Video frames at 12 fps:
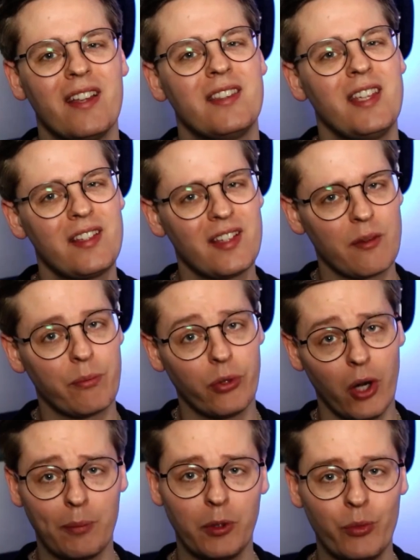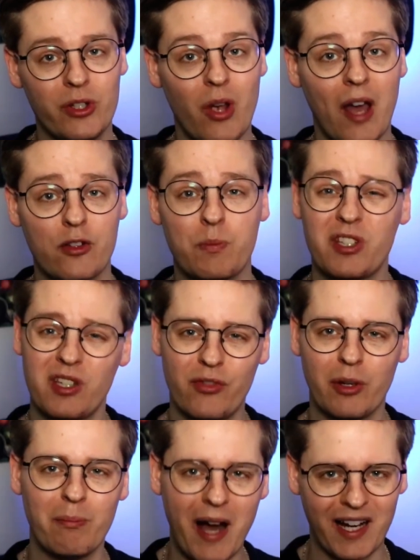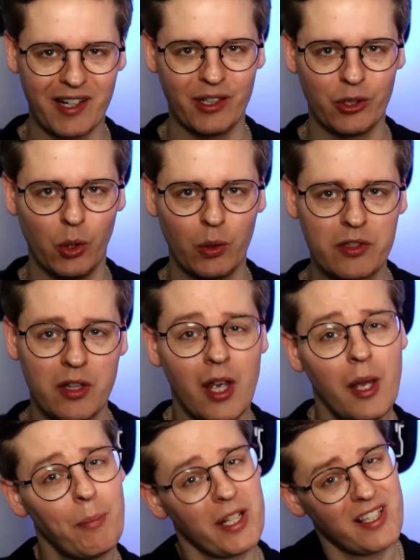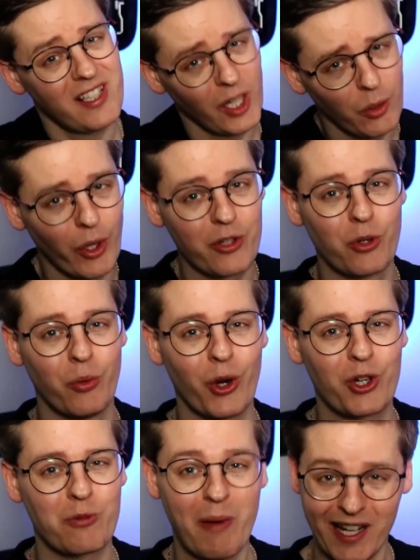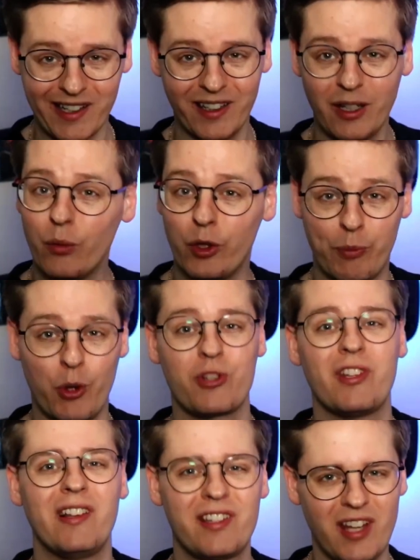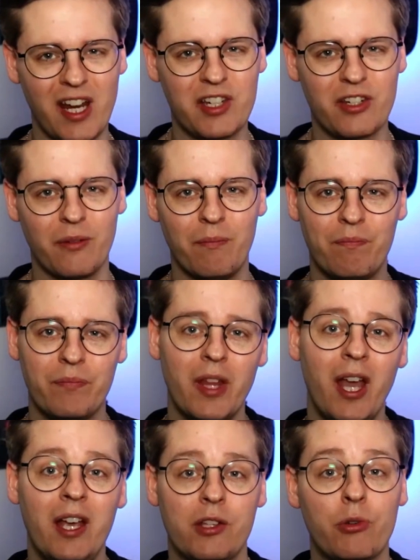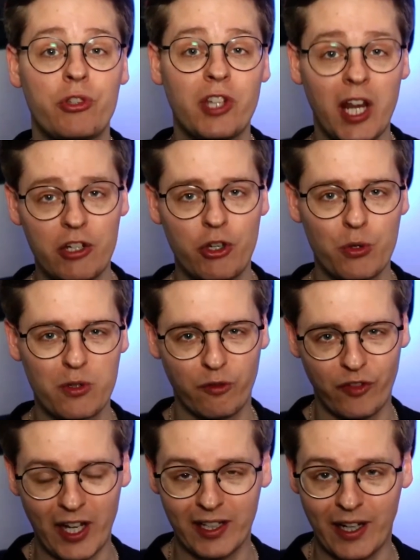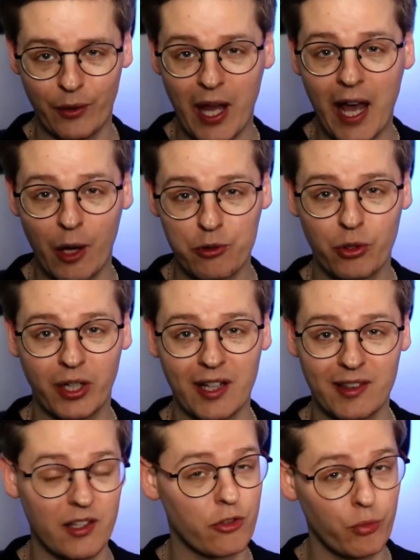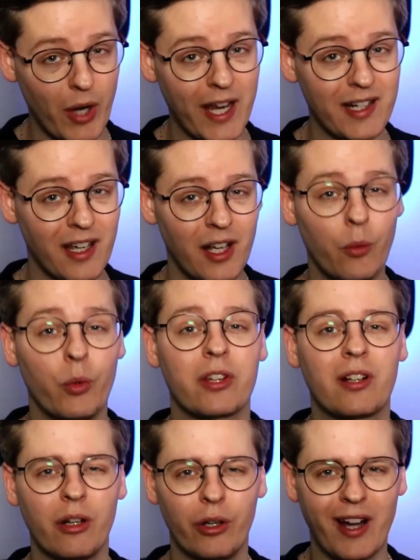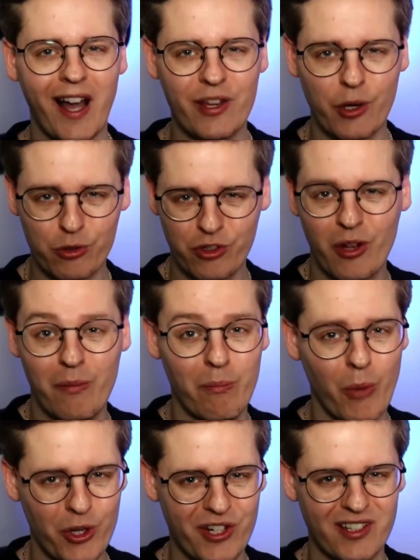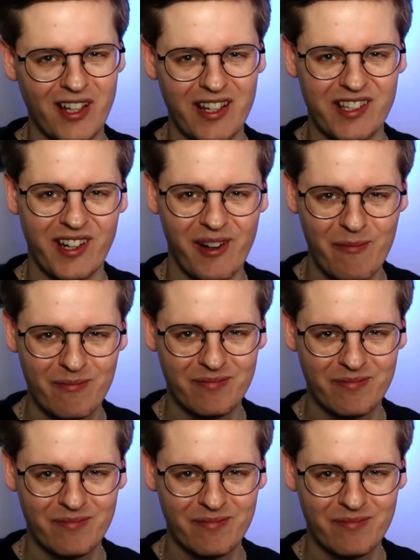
This is a problem when you have specific marketing goals, but still want to work smartly with personalization. So stay tuned to find out how to get this right with Clerk.io's merchandising.